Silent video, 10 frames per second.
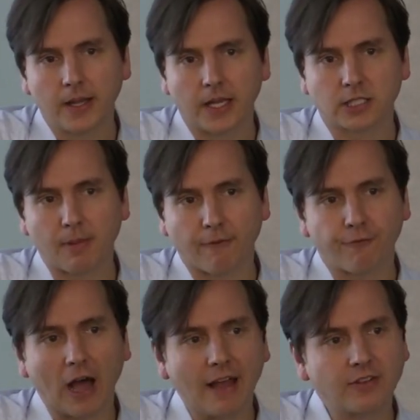It's about
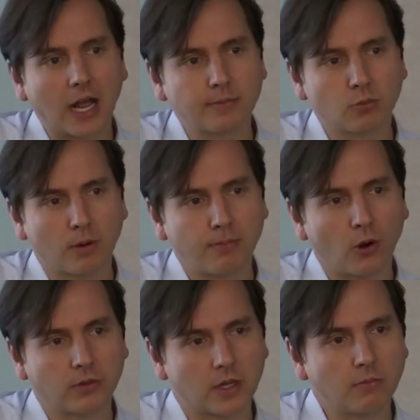five times more
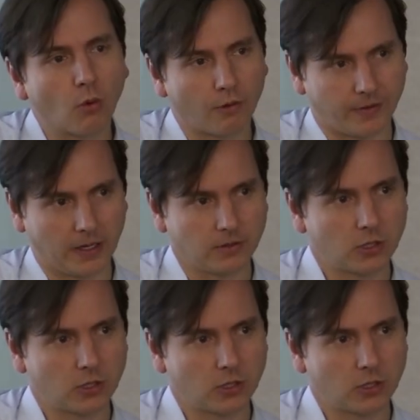potent than morphine.